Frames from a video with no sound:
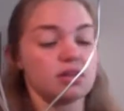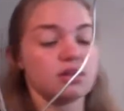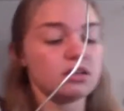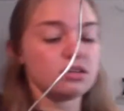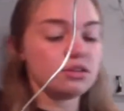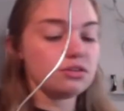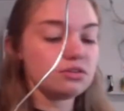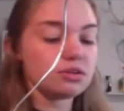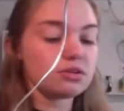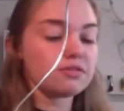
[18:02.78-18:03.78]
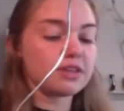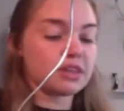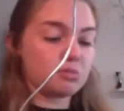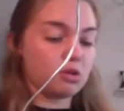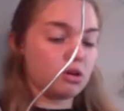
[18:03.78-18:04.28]
you can fit
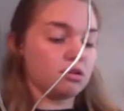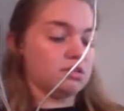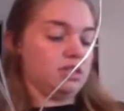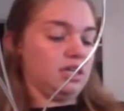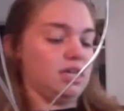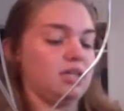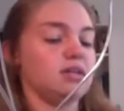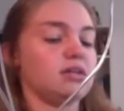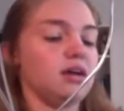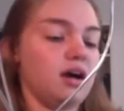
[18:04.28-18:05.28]
them all in.